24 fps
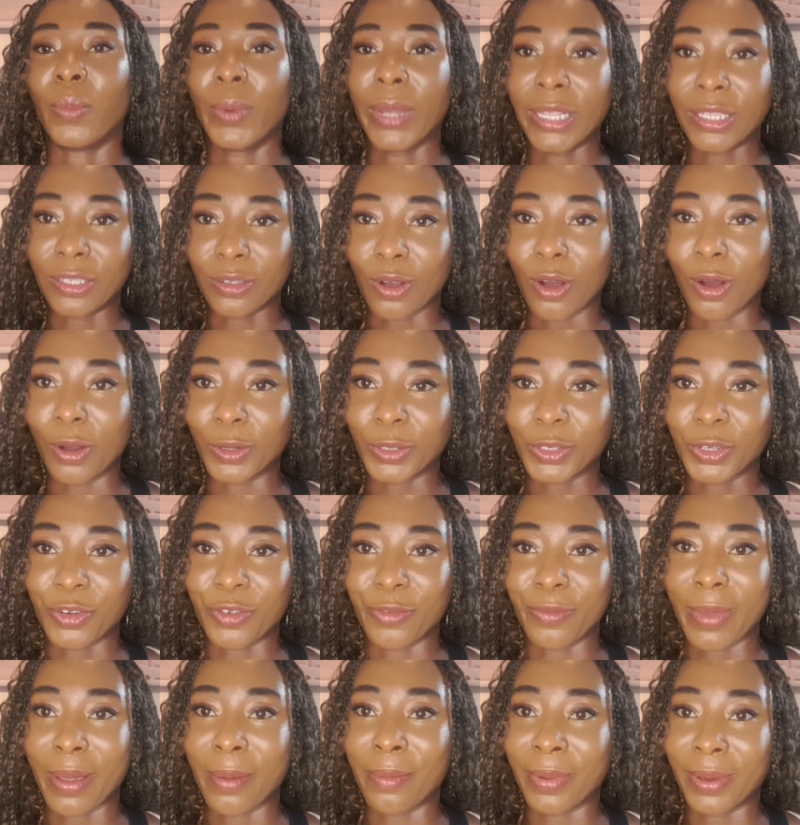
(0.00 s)
way to also
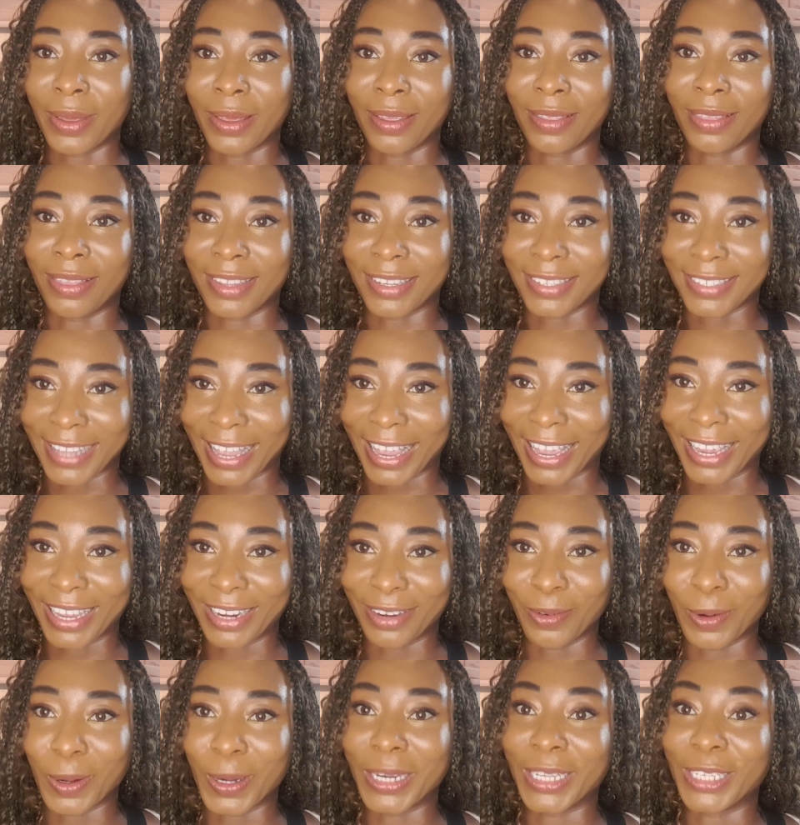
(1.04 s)
remember the
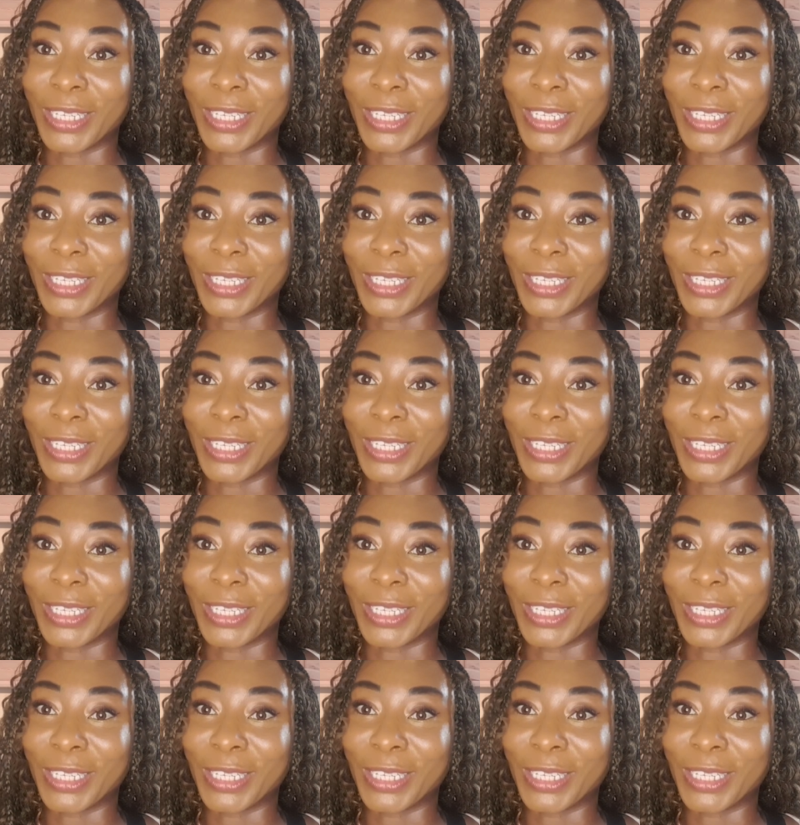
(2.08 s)
second one